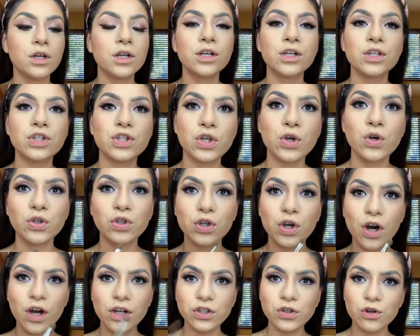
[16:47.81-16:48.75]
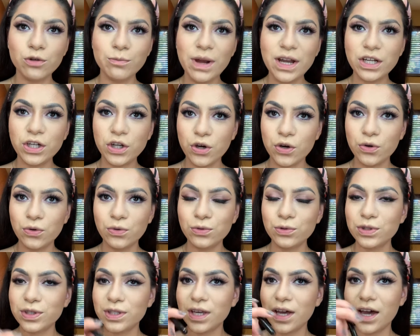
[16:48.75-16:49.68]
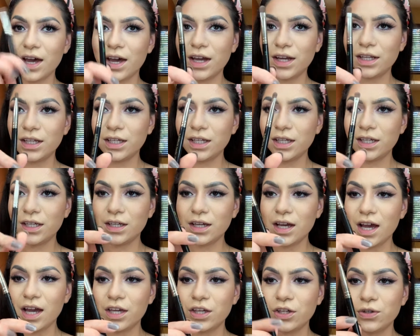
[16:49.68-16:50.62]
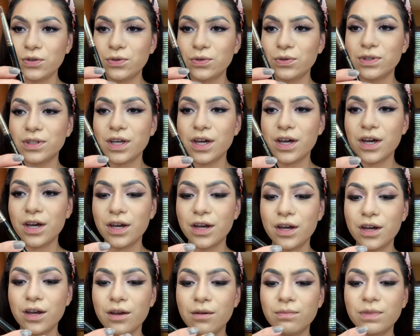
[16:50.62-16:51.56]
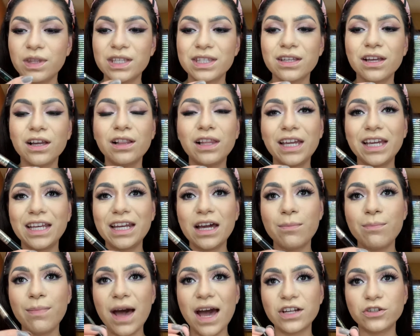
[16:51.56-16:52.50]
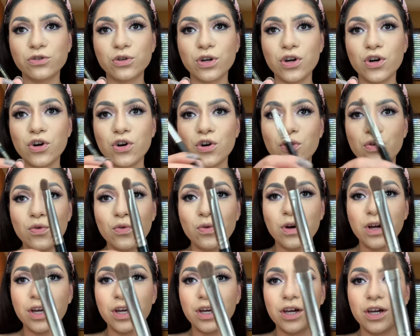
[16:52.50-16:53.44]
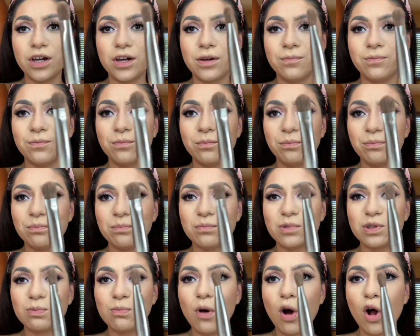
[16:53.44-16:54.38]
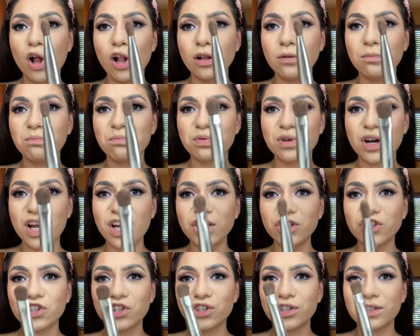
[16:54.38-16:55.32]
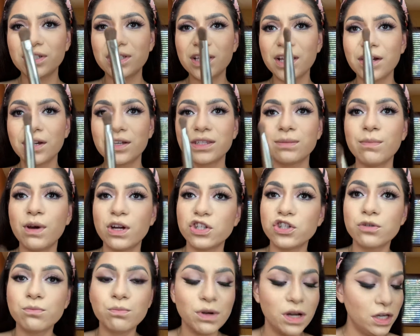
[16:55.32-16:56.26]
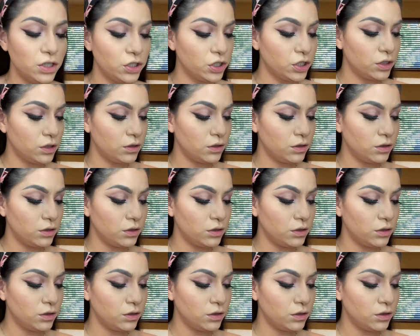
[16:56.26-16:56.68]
So to contour my nose, I use this Elena Badro small brush. It's like a smudger brush.